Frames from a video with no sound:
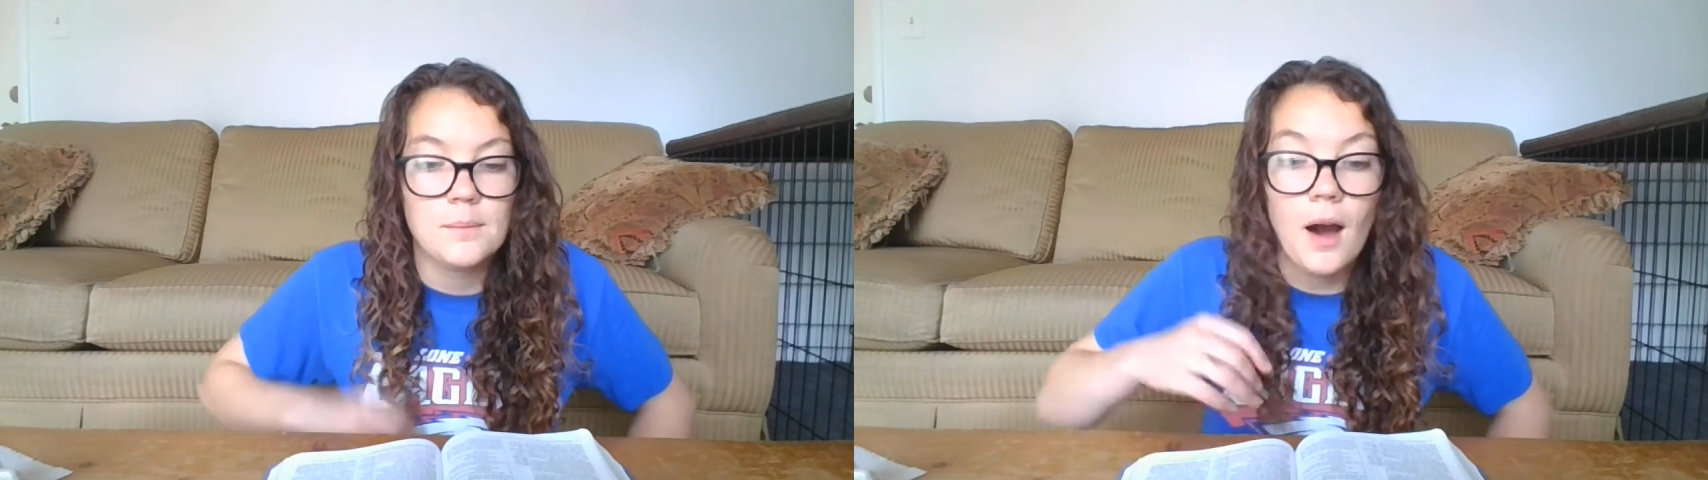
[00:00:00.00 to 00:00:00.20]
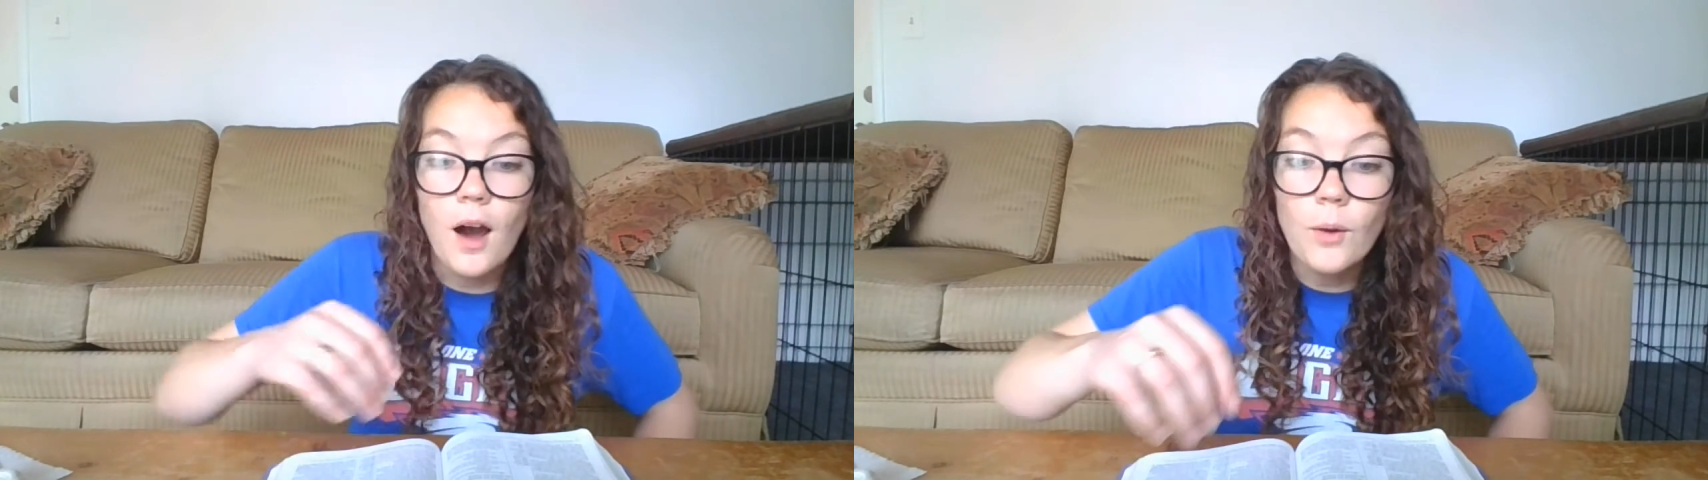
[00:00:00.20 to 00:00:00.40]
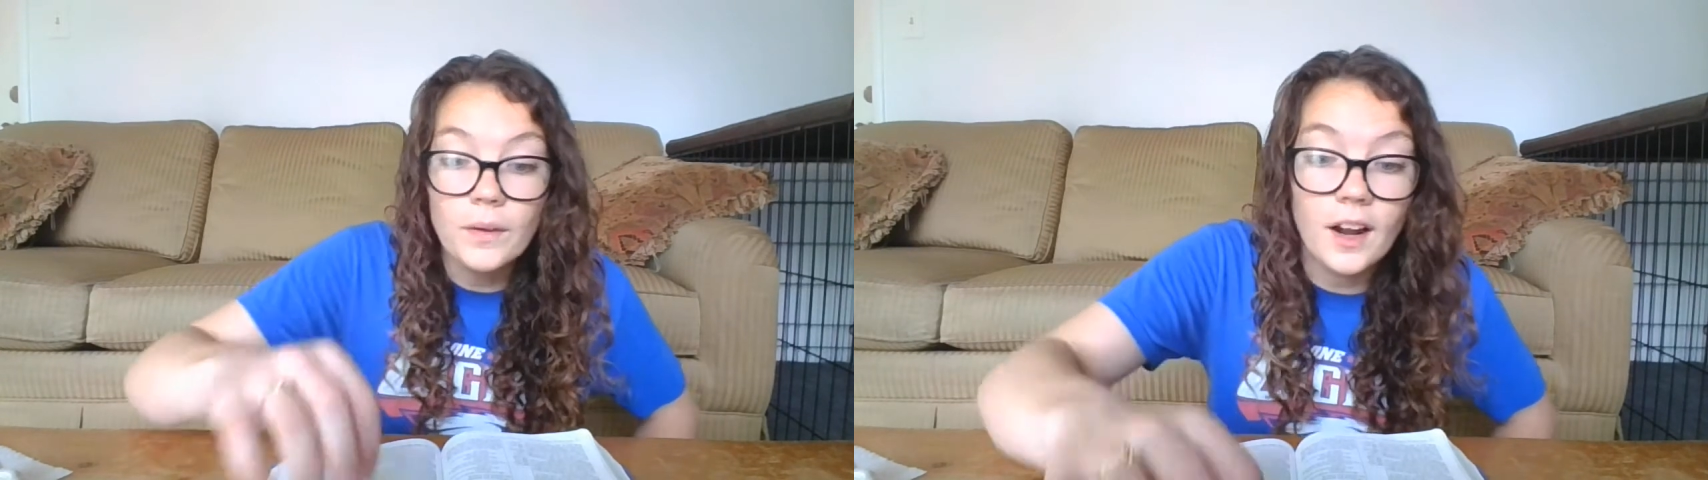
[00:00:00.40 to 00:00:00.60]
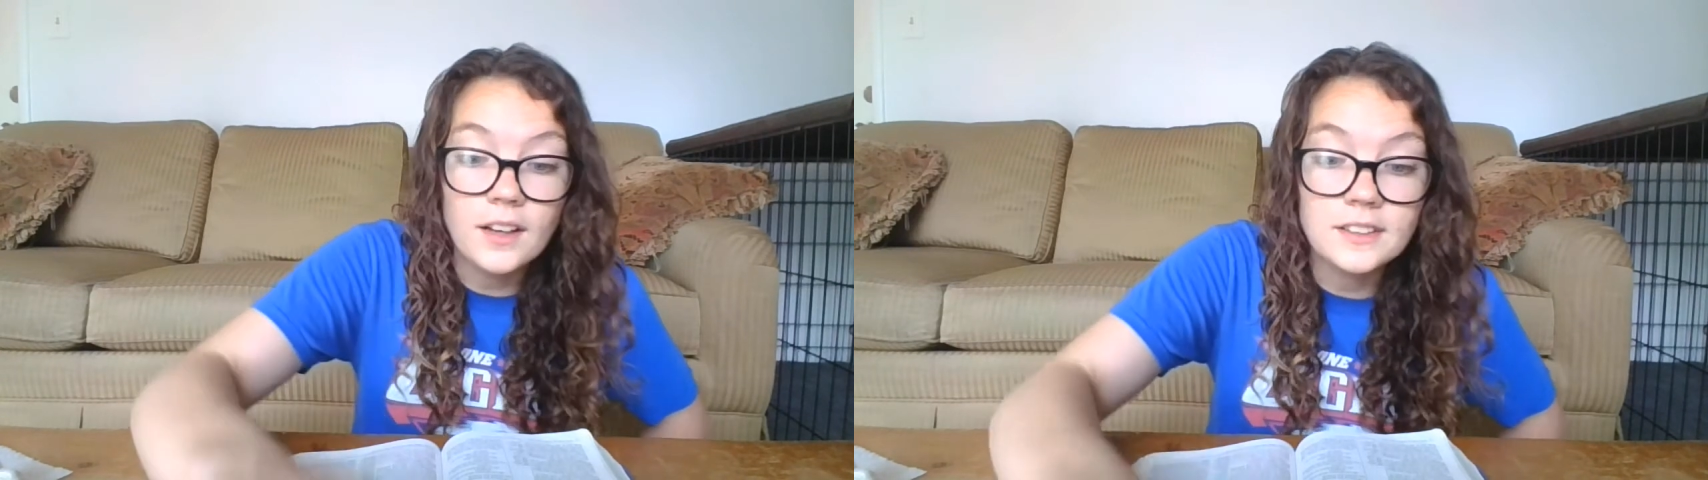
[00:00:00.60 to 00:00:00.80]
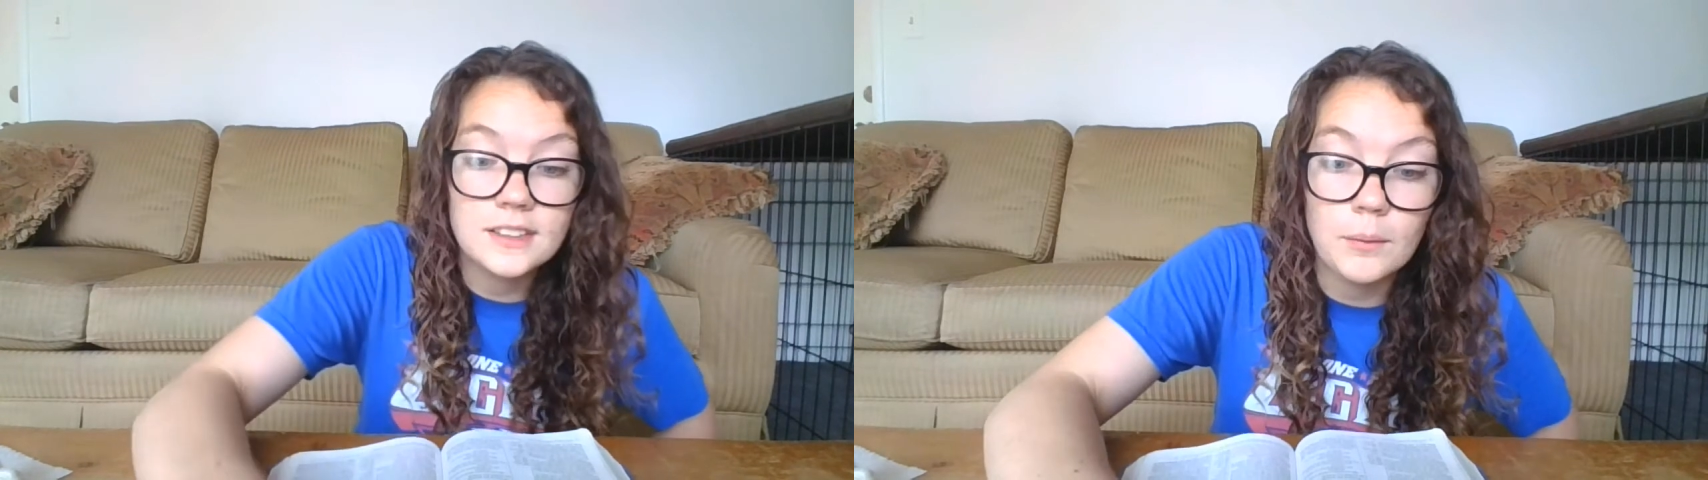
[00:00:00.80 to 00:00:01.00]
Paul went
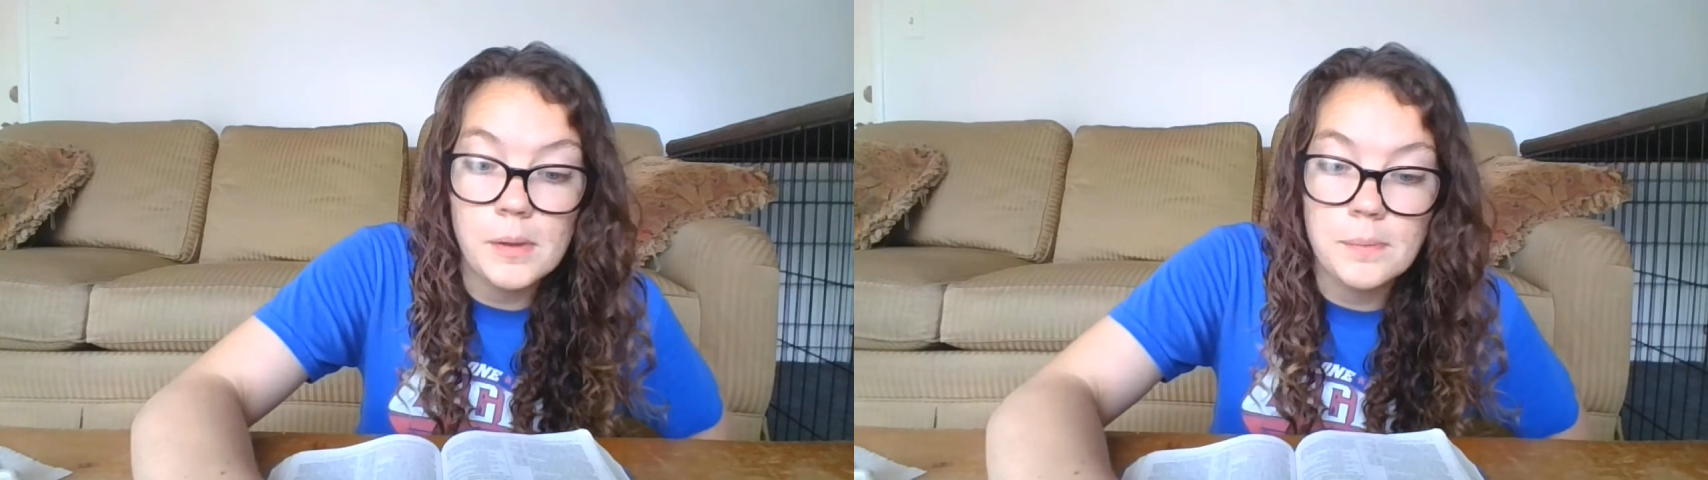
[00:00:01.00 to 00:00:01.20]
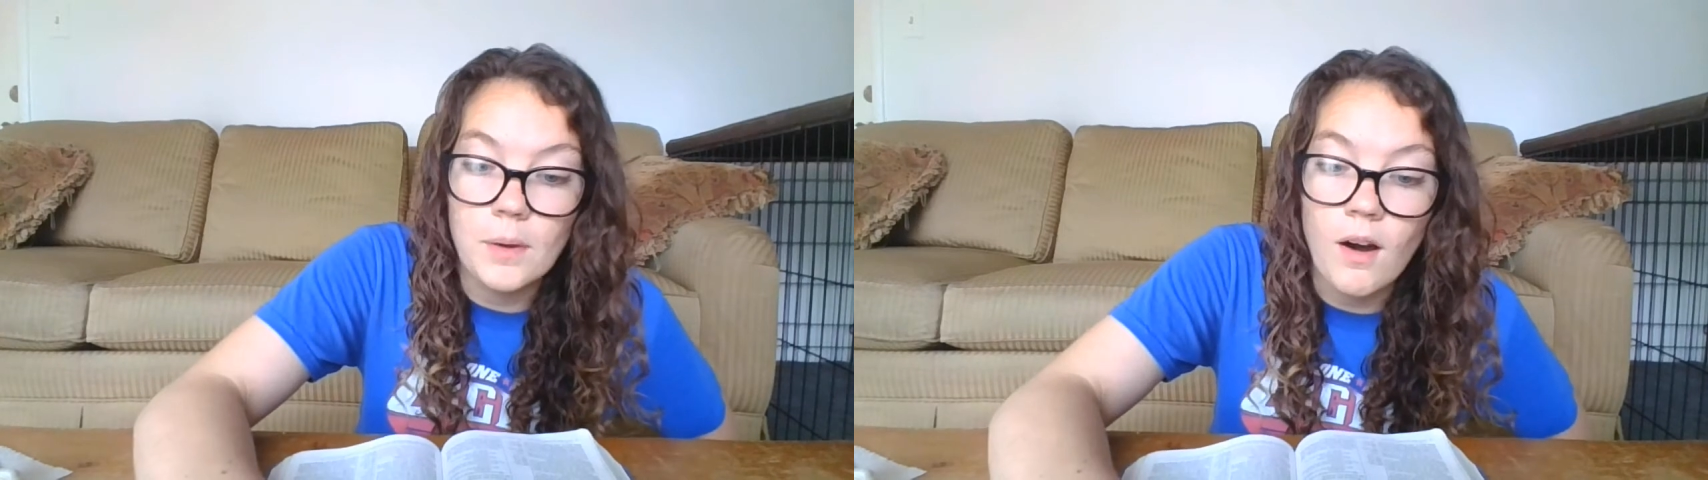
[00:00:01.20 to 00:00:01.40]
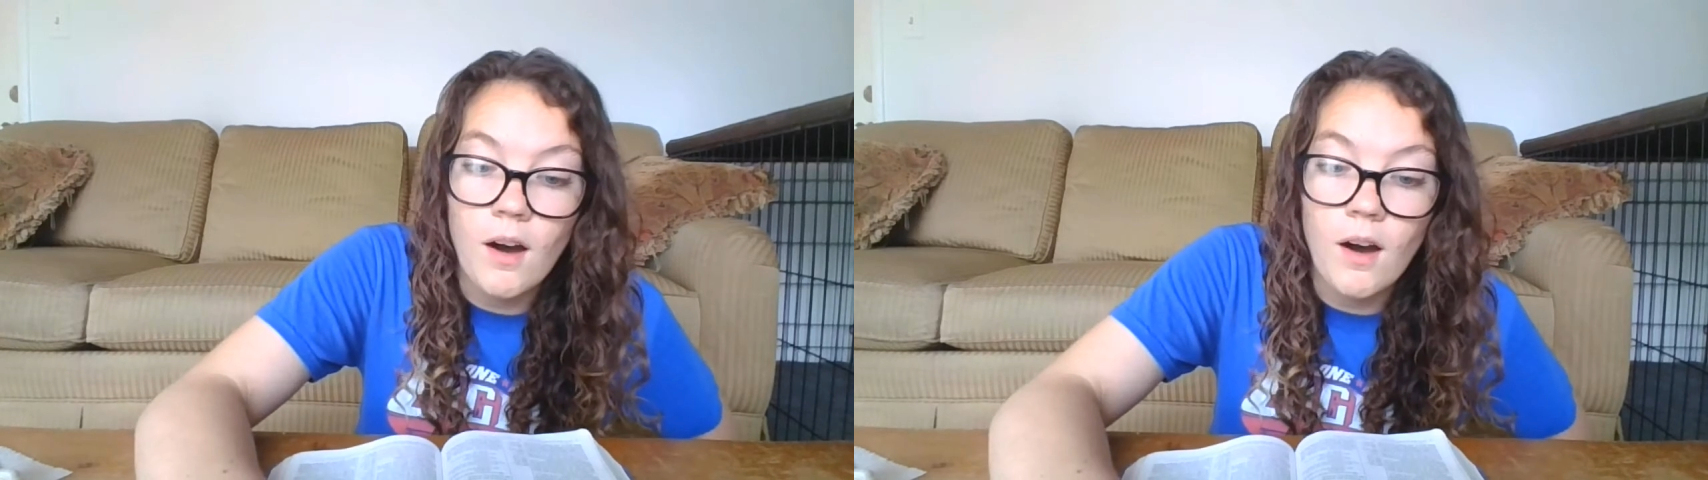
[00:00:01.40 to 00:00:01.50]
on to tell people